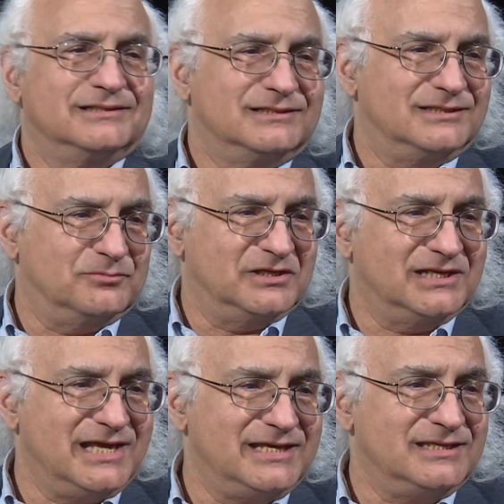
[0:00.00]
the
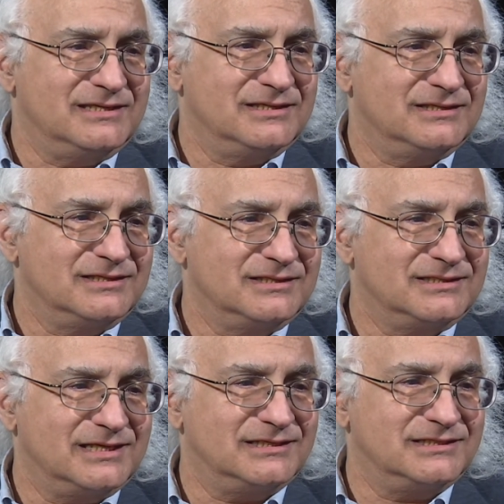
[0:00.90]
Malay
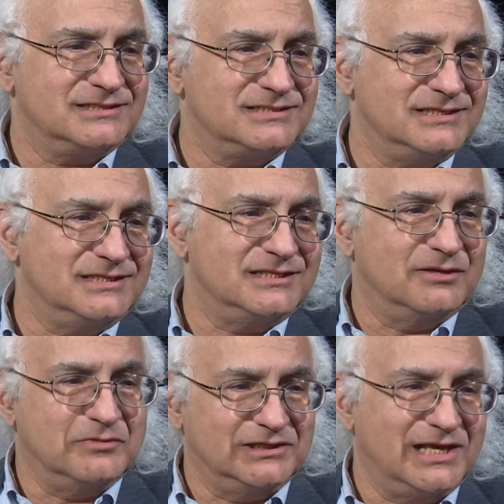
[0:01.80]
tended to see the
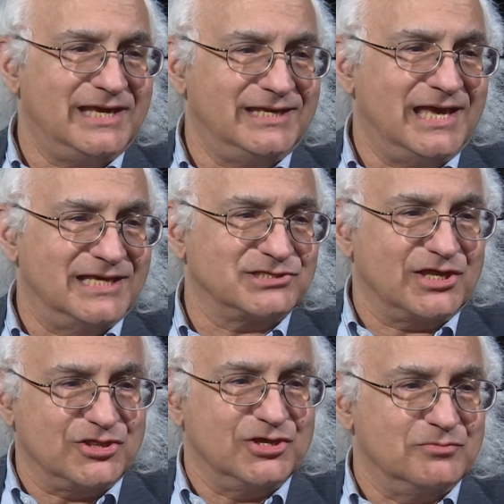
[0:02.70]
Malay as
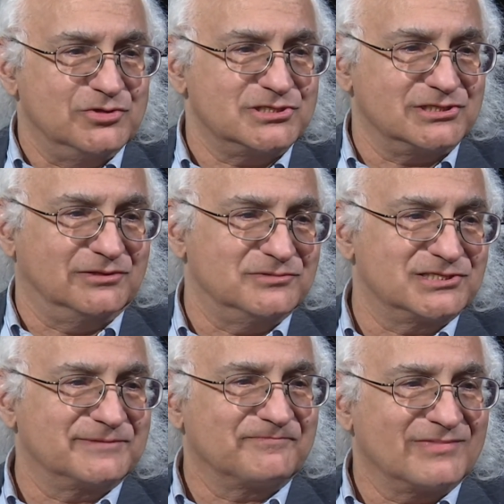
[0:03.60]
the
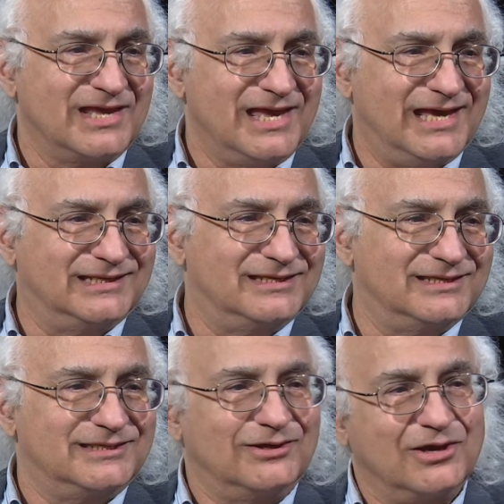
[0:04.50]
Muslims. And
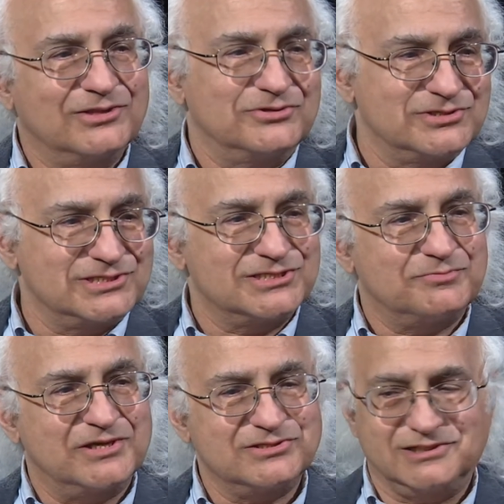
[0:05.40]
that the others,
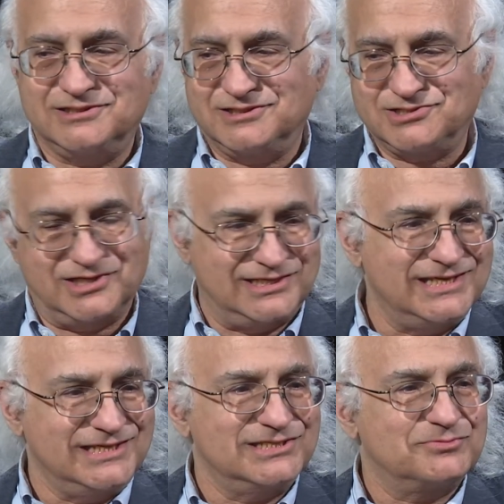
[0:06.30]
especially the
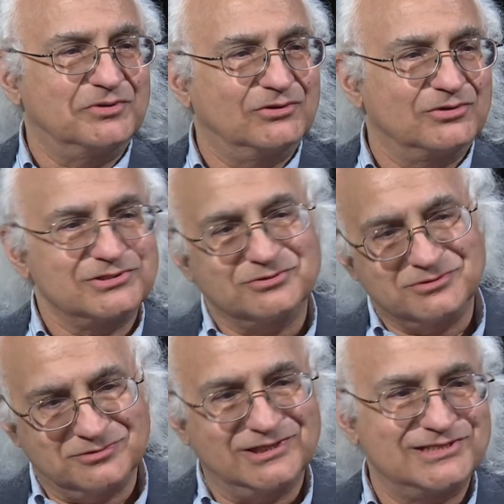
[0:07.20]
Chinese, but also
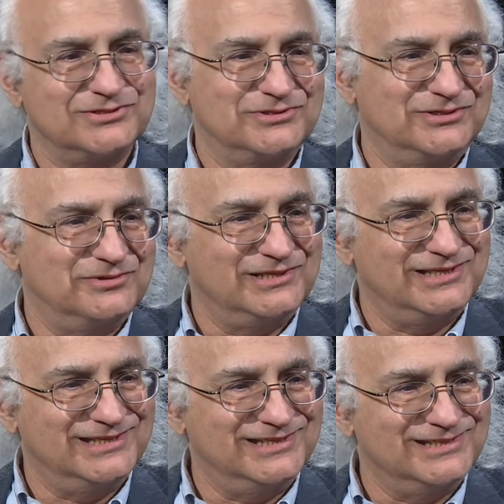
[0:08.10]
to a lesser degree
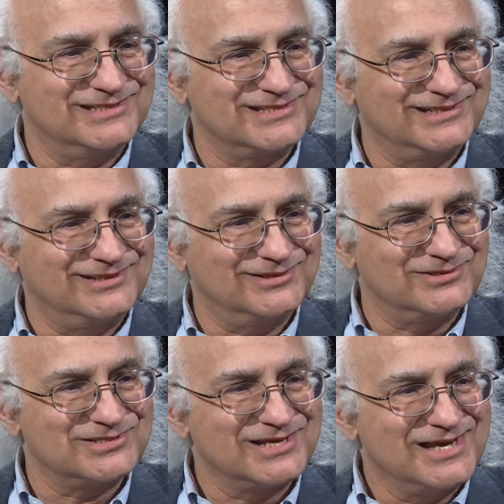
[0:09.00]
the Indians and the
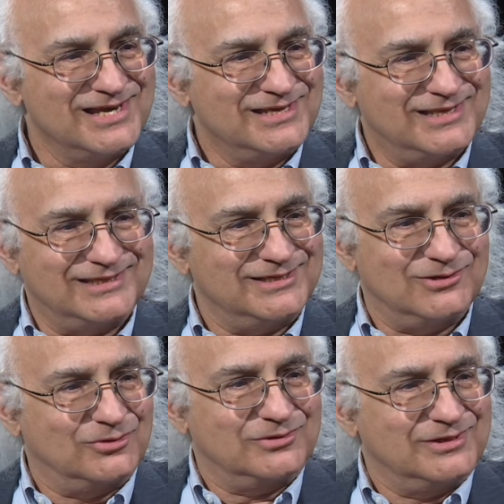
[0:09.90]
others, that,
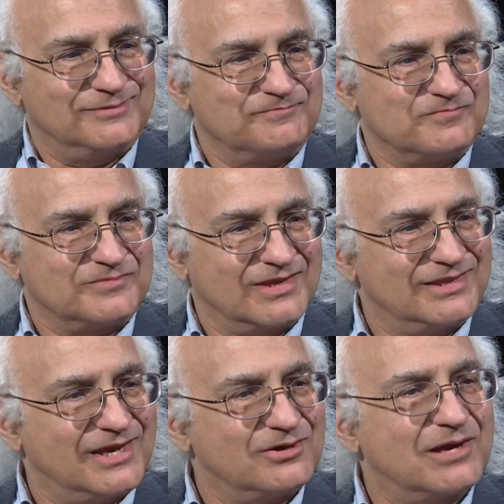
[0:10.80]

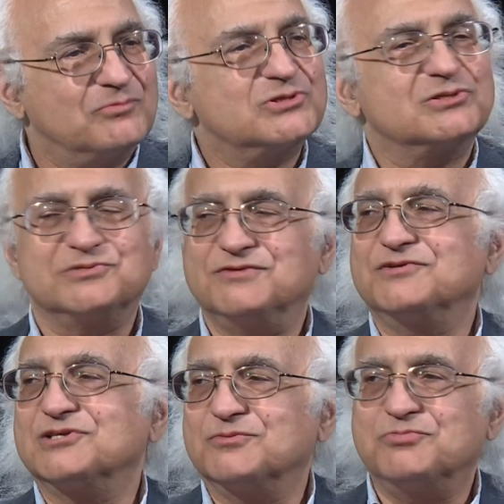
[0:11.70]
they are not Muslims,
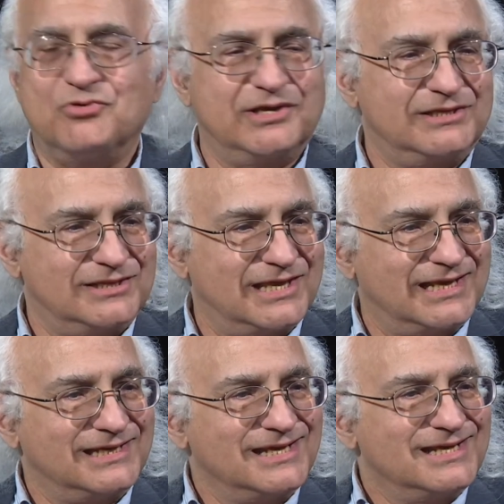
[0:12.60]
even to the point
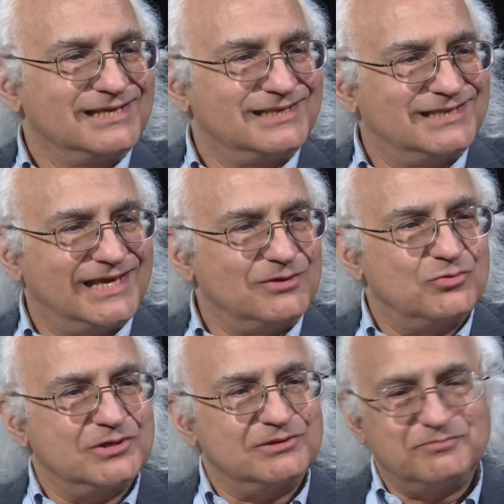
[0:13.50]
that they
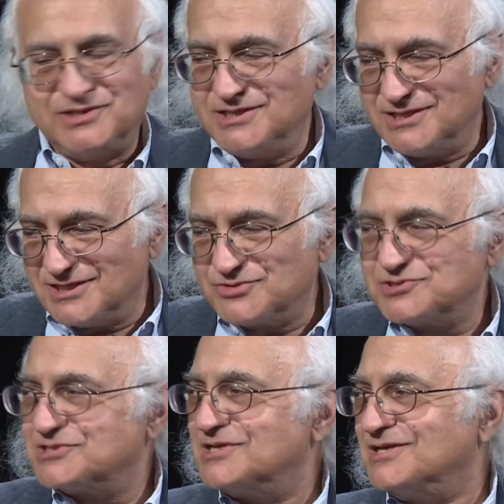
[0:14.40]
wouldn't be
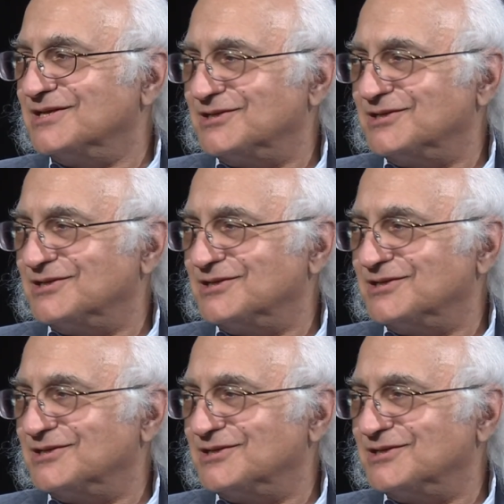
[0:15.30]
interested in